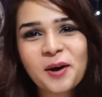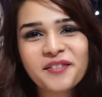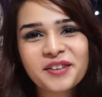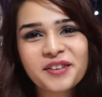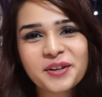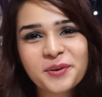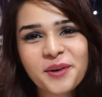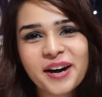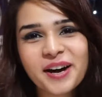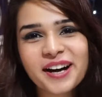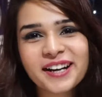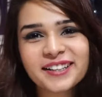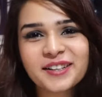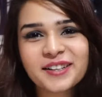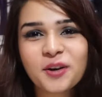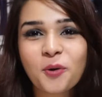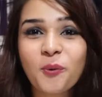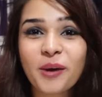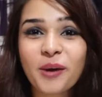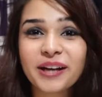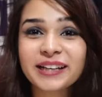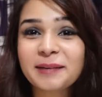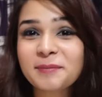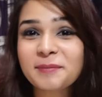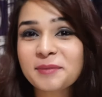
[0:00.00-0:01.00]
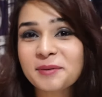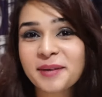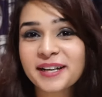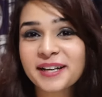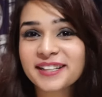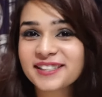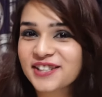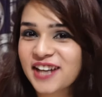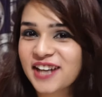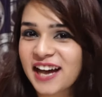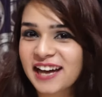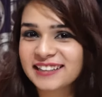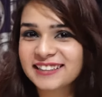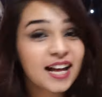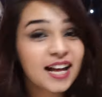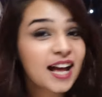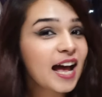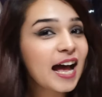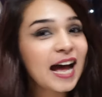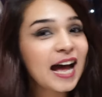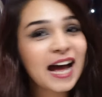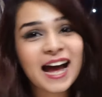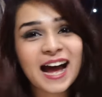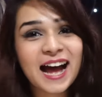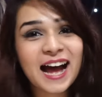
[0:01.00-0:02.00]
everyone, welcome to my channel.
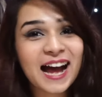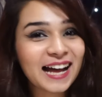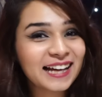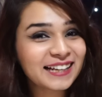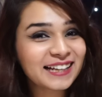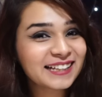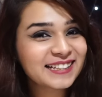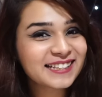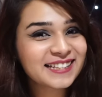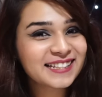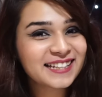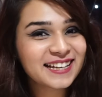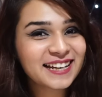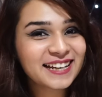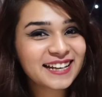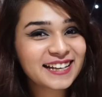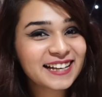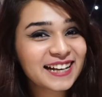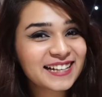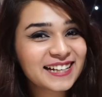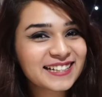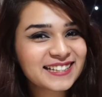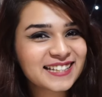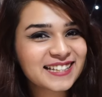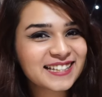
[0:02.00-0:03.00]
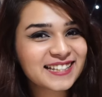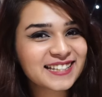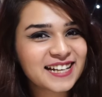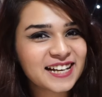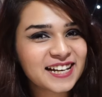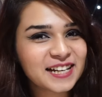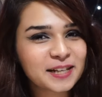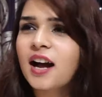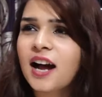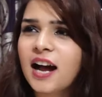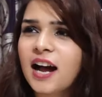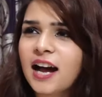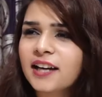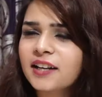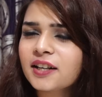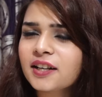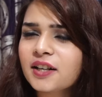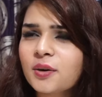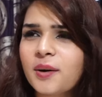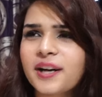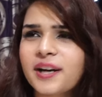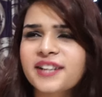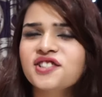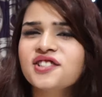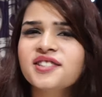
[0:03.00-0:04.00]
I didn't say hey guys this time. I don't
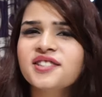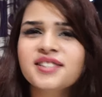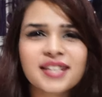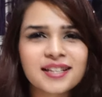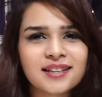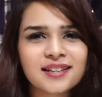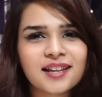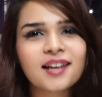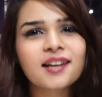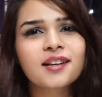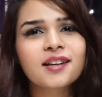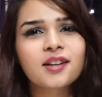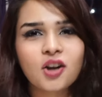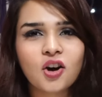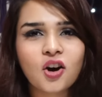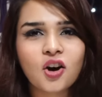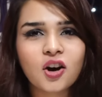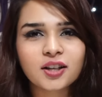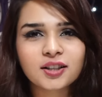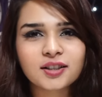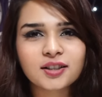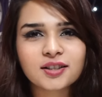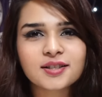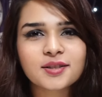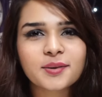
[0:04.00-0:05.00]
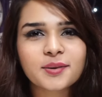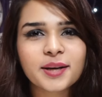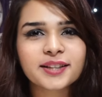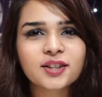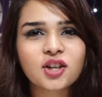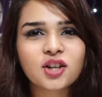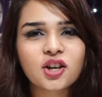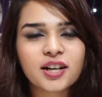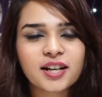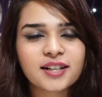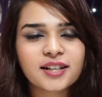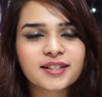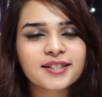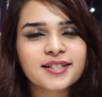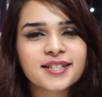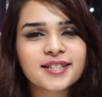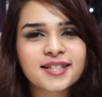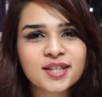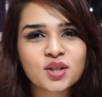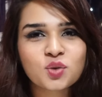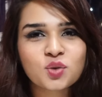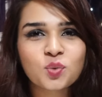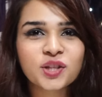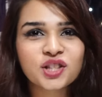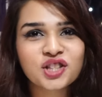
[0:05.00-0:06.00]
know, I just say that a lot, so I thought I'll
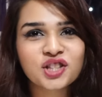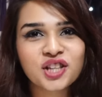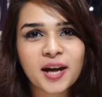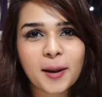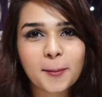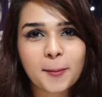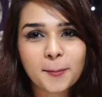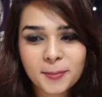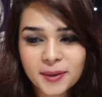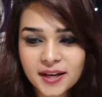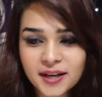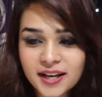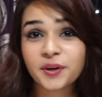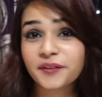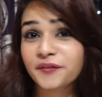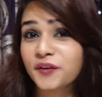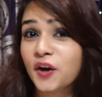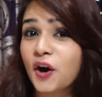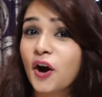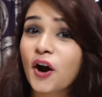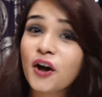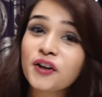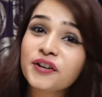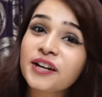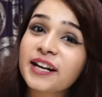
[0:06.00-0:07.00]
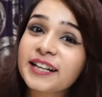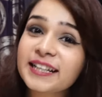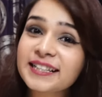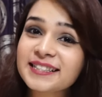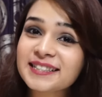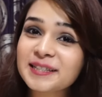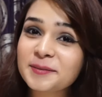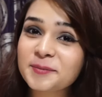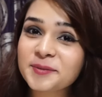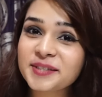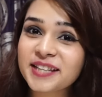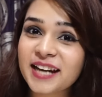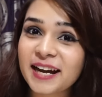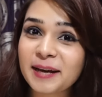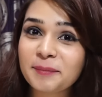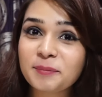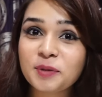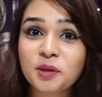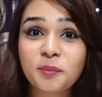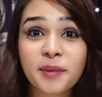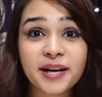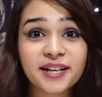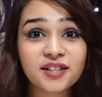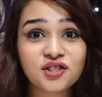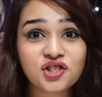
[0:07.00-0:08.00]
switch it up. If you're already subscribed
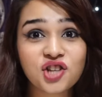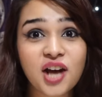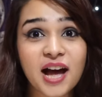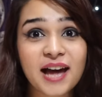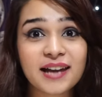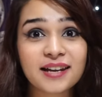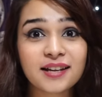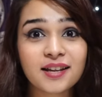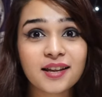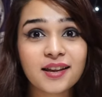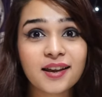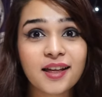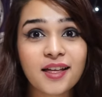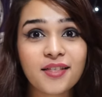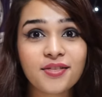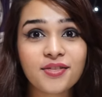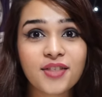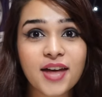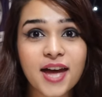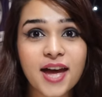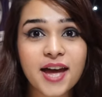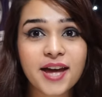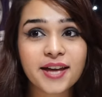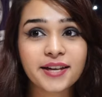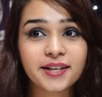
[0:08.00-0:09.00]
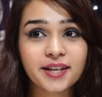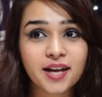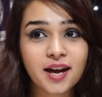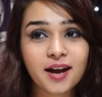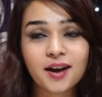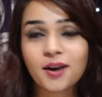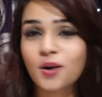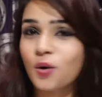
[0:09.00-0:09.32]
to my channel, then